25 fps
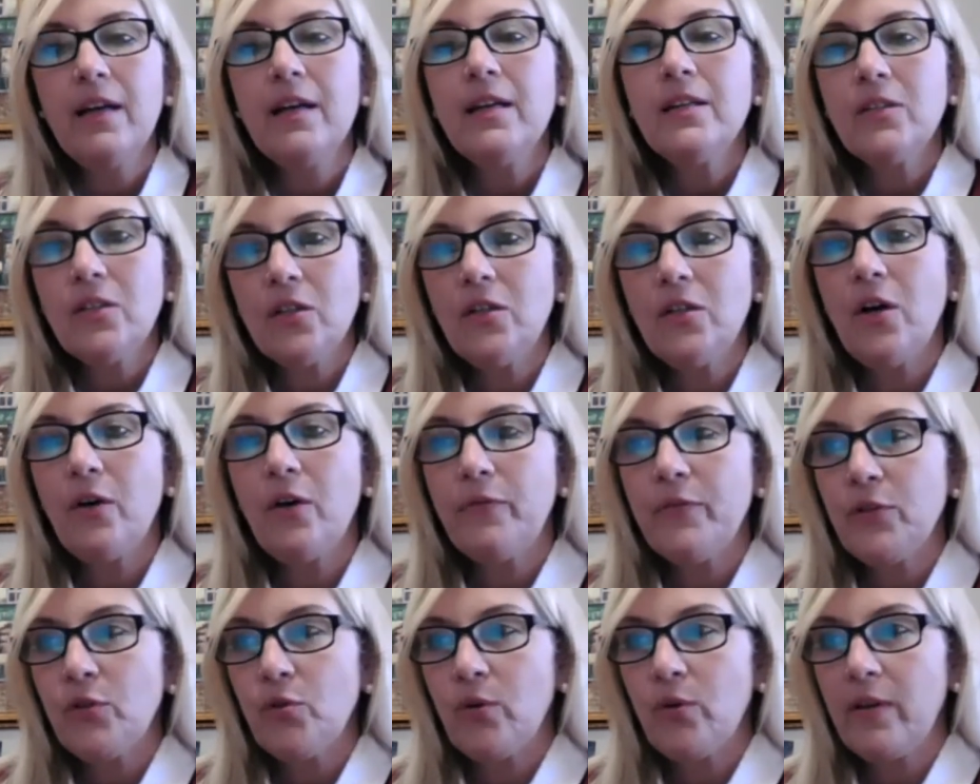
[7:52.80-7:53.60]
to know
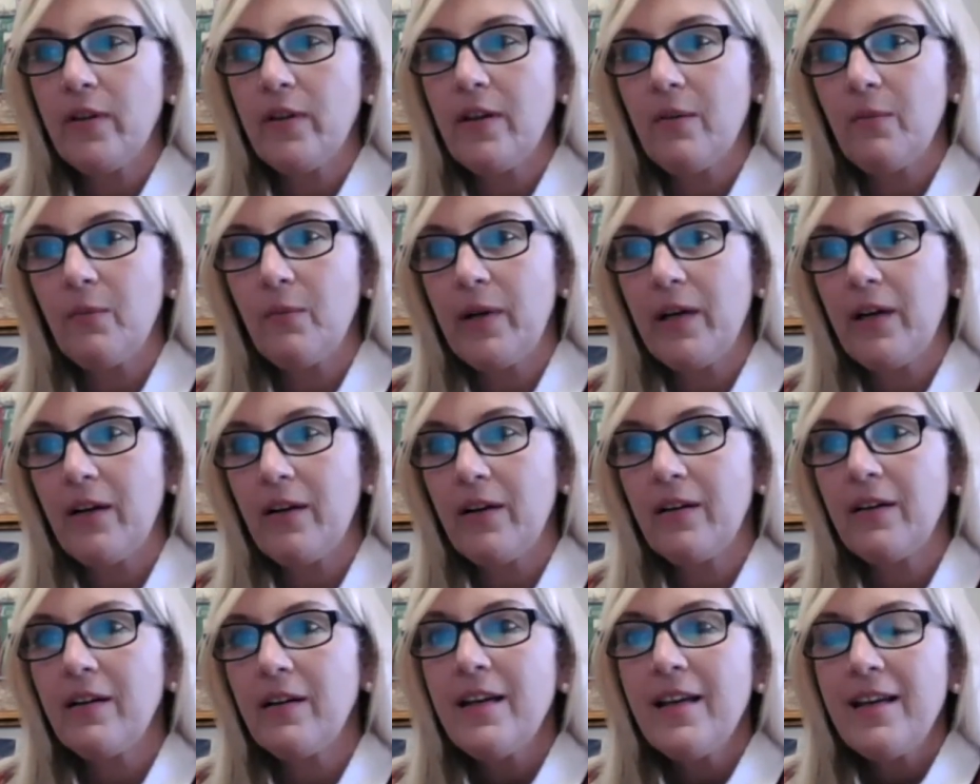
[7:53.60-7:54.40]
for sure that
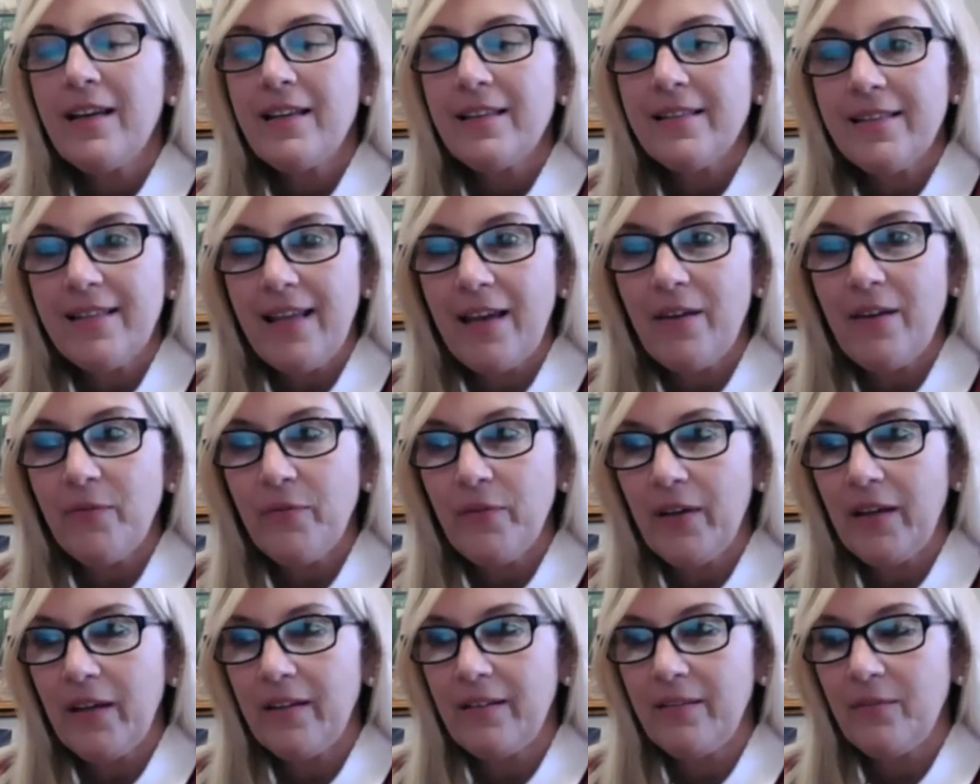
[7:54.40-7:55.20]
we're safe
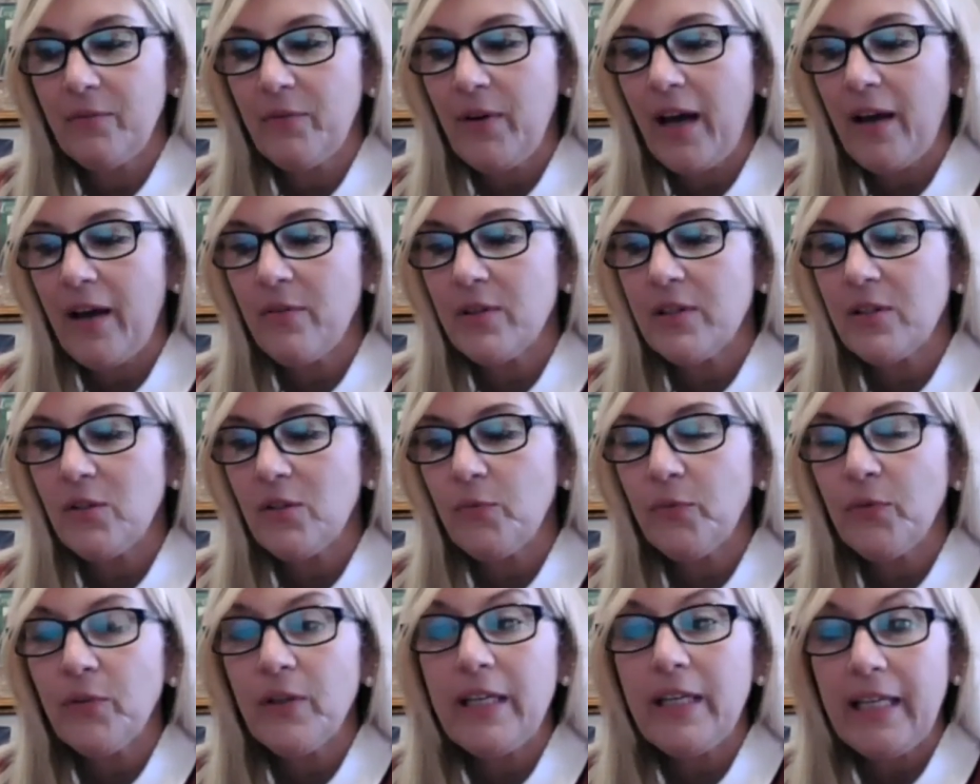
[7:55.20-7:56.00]
and virus
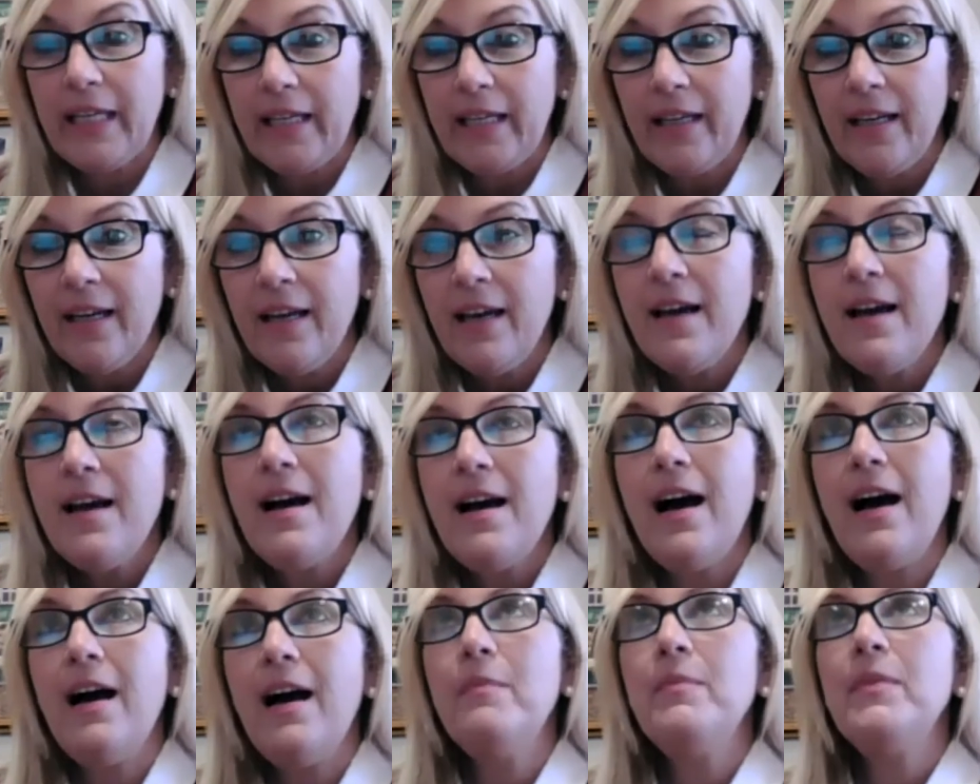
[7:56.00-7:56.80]
free.
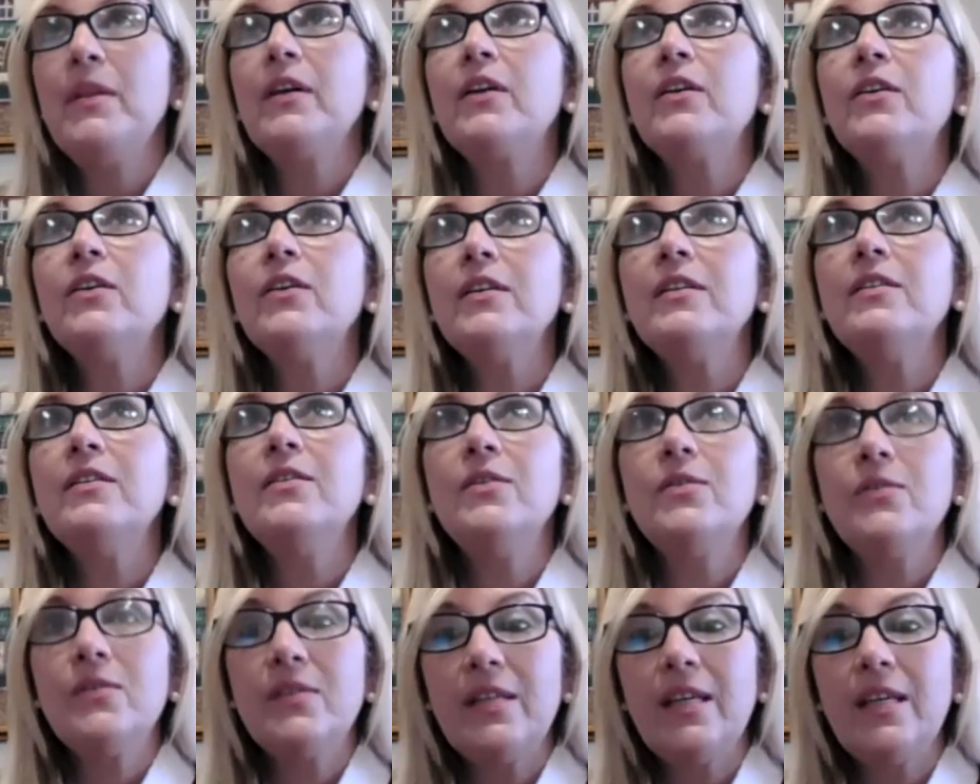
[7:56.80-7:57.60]
The good
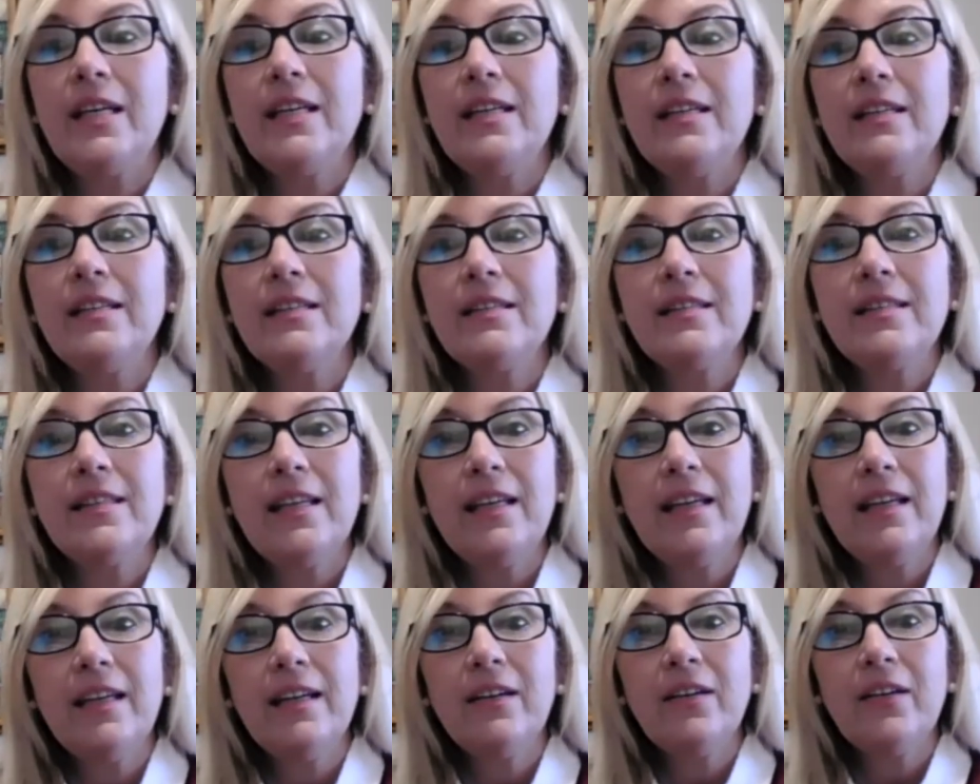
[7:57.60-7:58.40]
news is
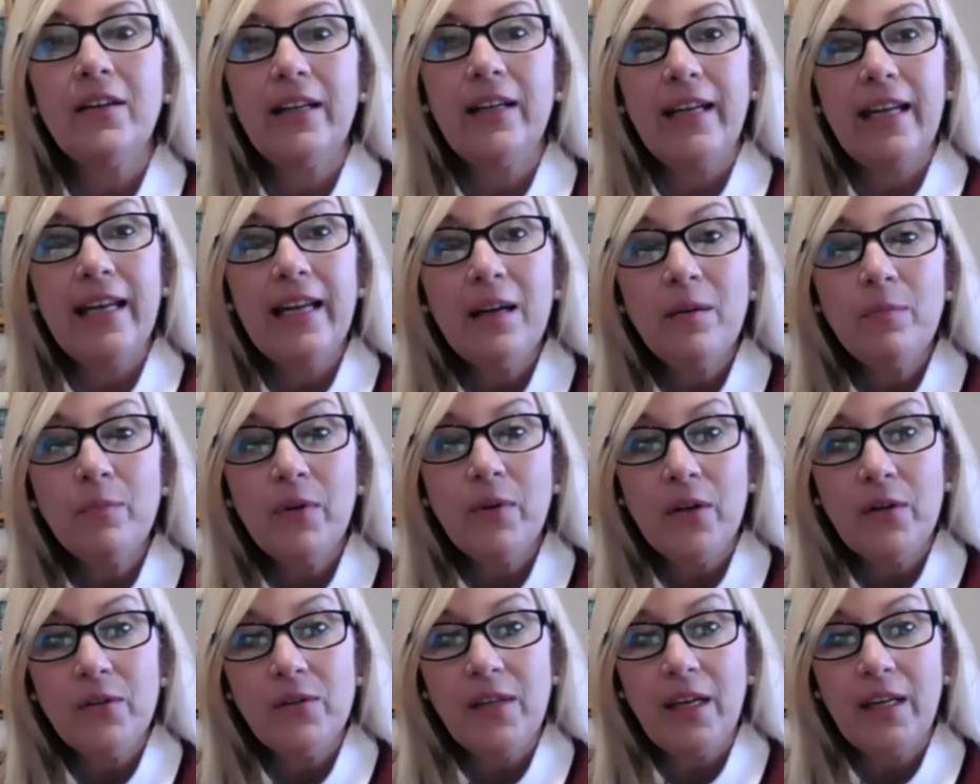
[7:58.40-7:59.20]
here at
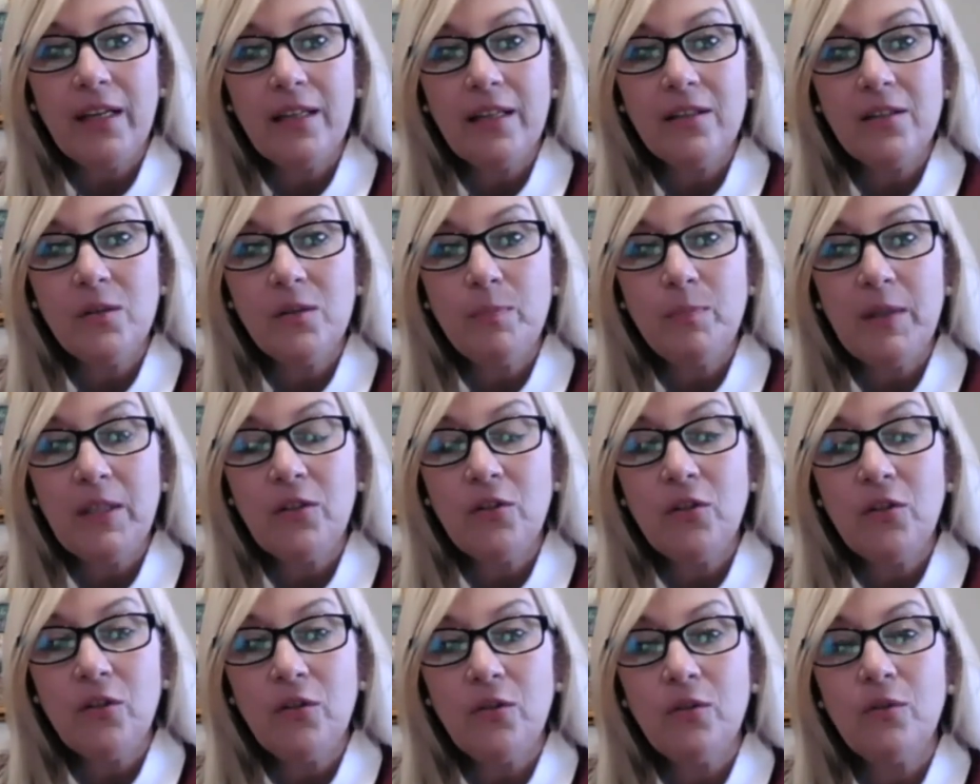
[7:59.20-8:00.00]
Ambrose, I can speak
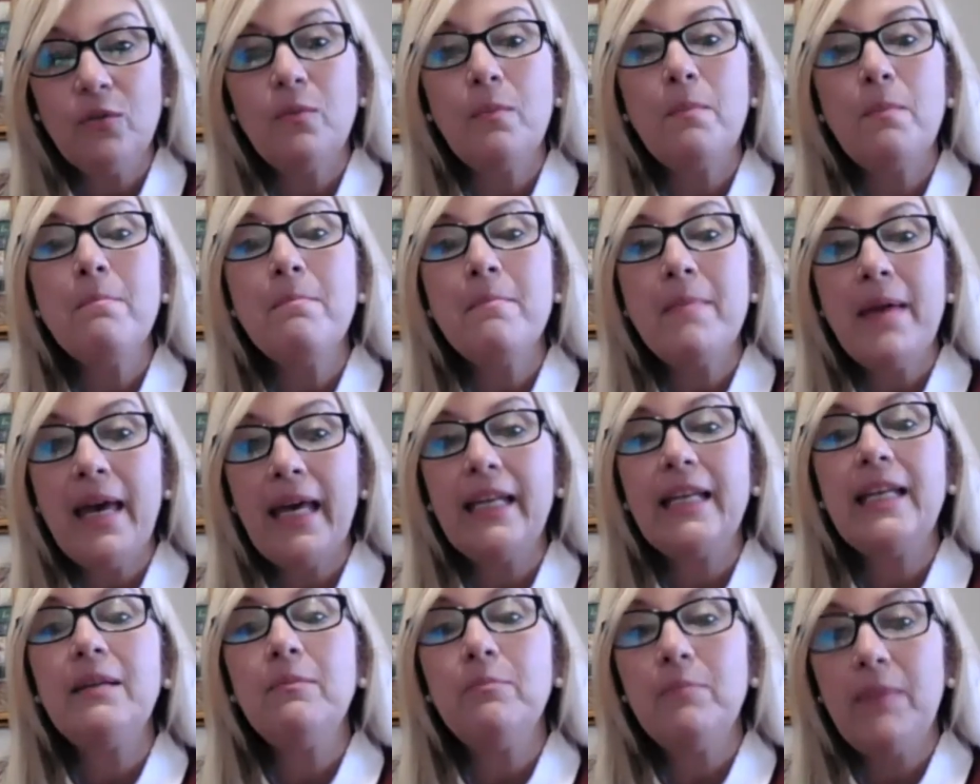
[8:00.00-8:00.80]
to
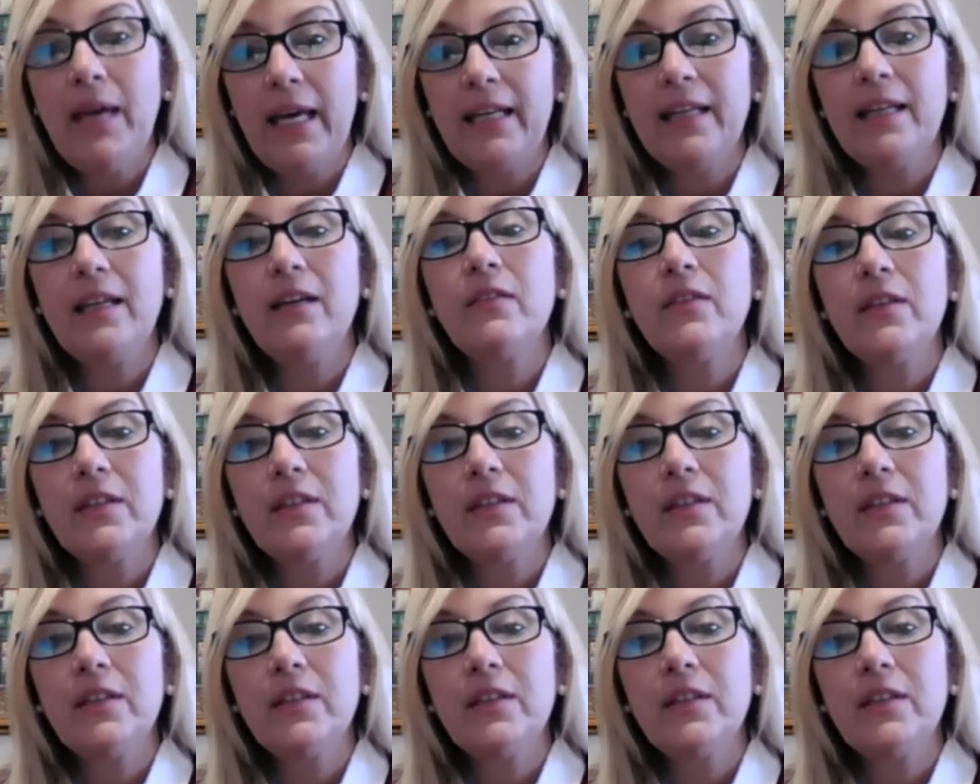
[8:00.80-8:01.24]
many of the